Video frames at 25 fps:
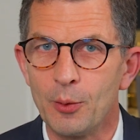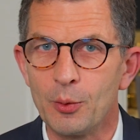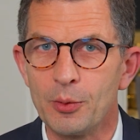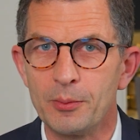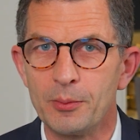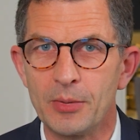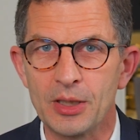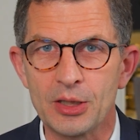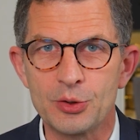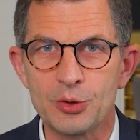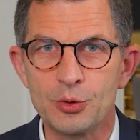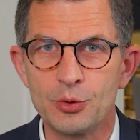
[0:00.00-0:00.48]
we
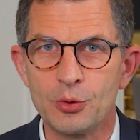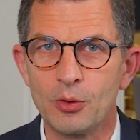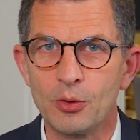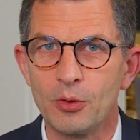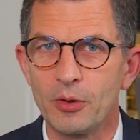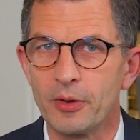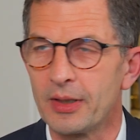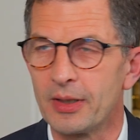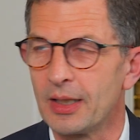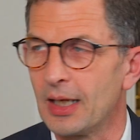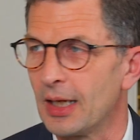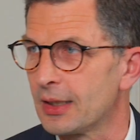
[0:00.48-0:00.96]
make
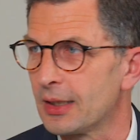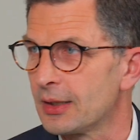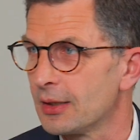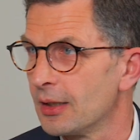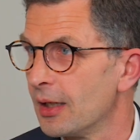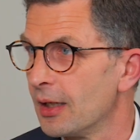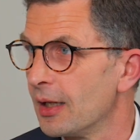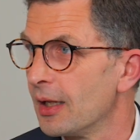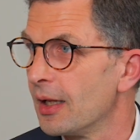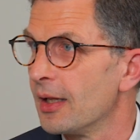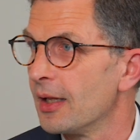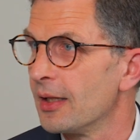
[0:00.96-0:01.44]
sure that
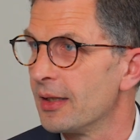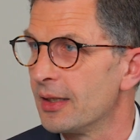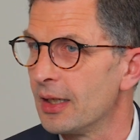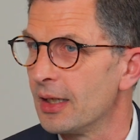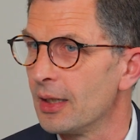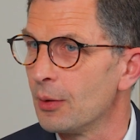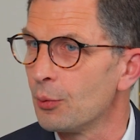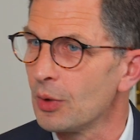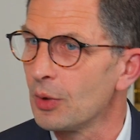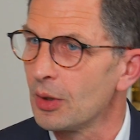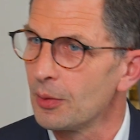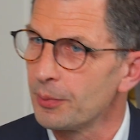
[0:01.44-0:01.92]

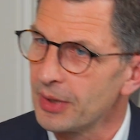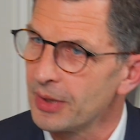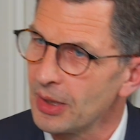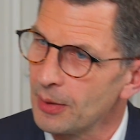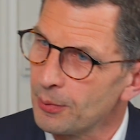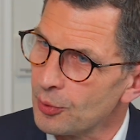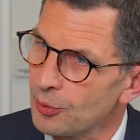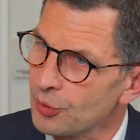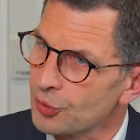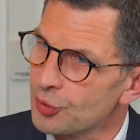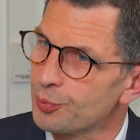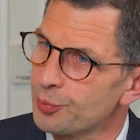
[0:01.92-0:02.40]
they will be
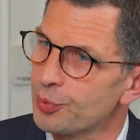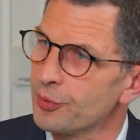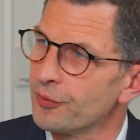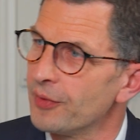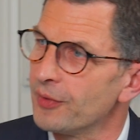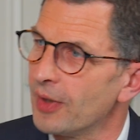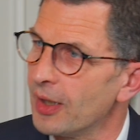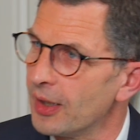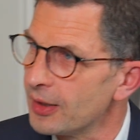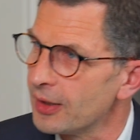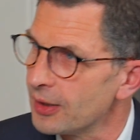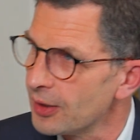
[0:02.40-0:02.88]
able to
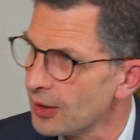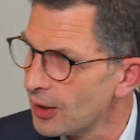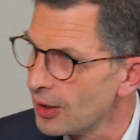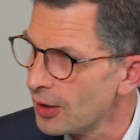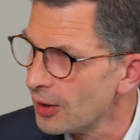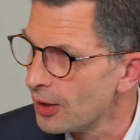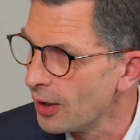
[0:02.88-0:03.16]
provide